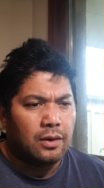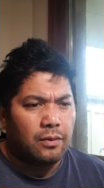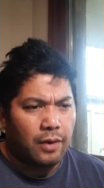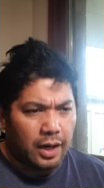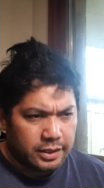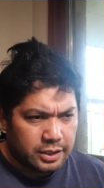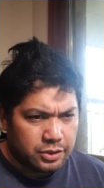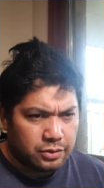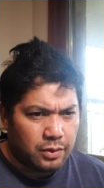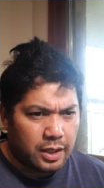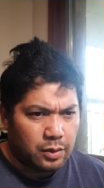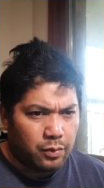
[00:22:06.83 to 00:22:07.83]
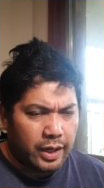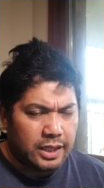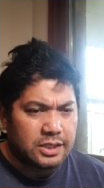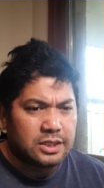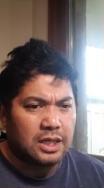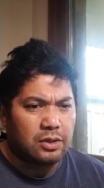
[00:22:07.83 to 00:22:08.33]
Why did you run away
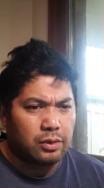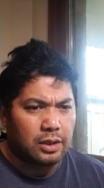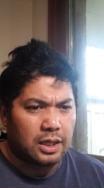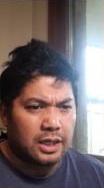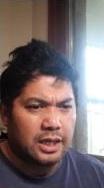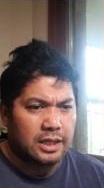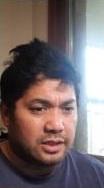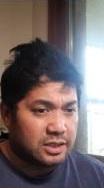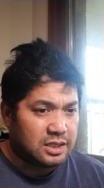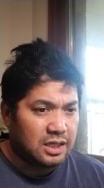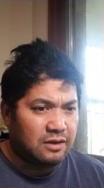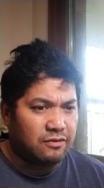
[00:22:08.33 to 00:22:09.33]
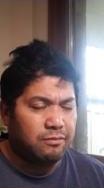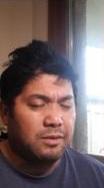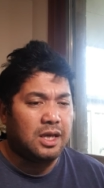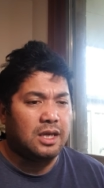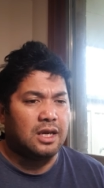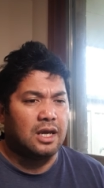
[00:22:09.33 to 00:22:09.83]
secretly and deceive
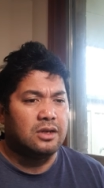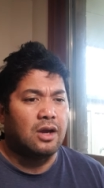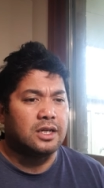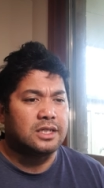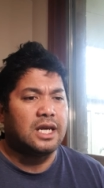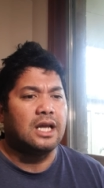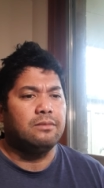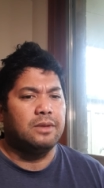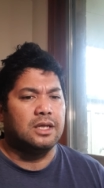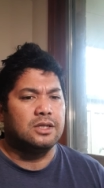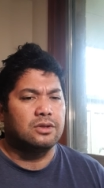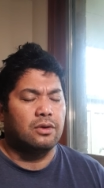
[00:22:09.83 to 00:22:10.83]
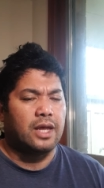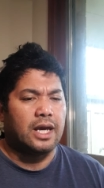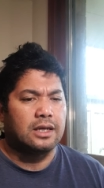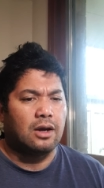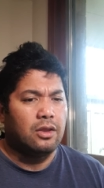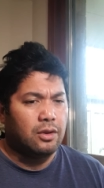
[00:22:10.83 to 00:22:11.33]
me and not tell me, so
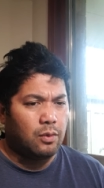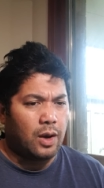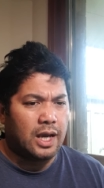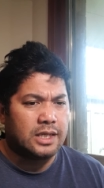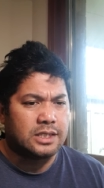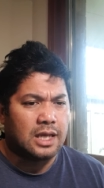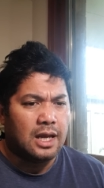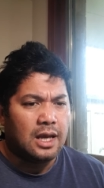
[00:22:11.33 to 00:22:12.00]
that otherwise